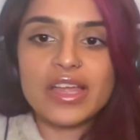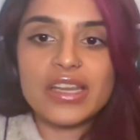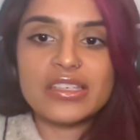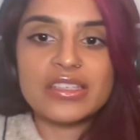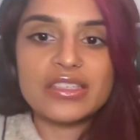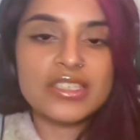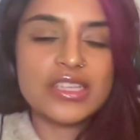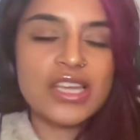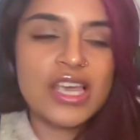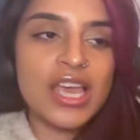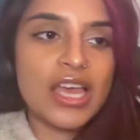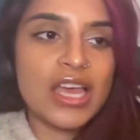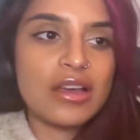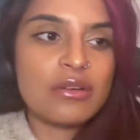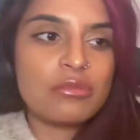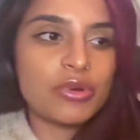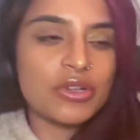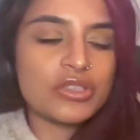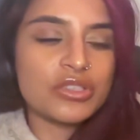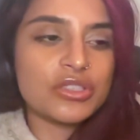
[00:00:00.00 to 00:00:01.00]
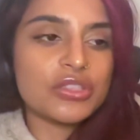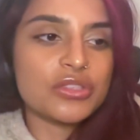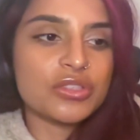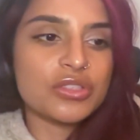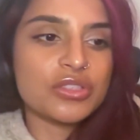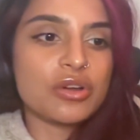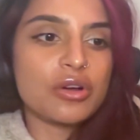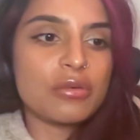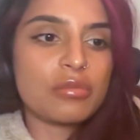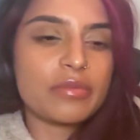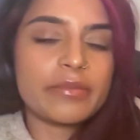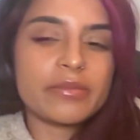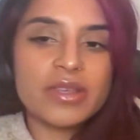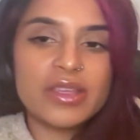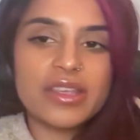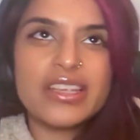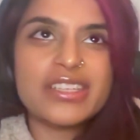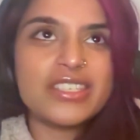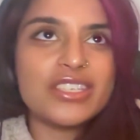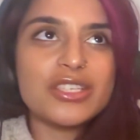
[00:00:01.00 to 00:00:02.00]
And once you stop,
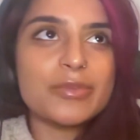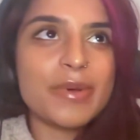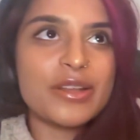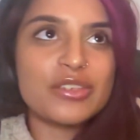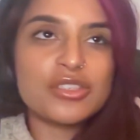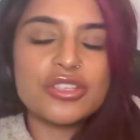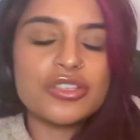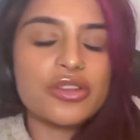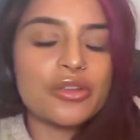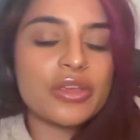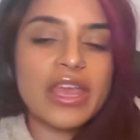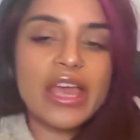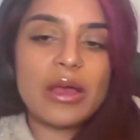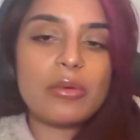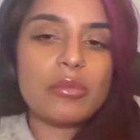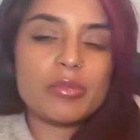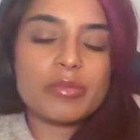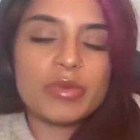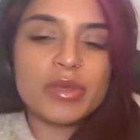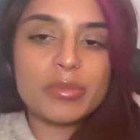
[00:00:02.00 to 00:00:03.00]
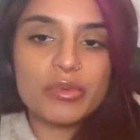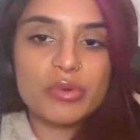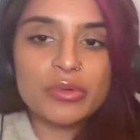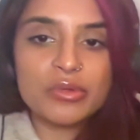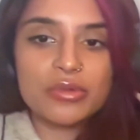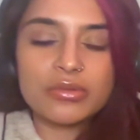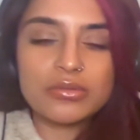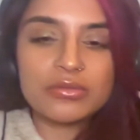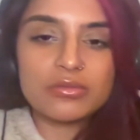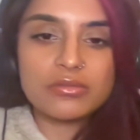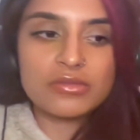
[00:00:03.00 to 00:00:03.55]
it's just about, just don't care what people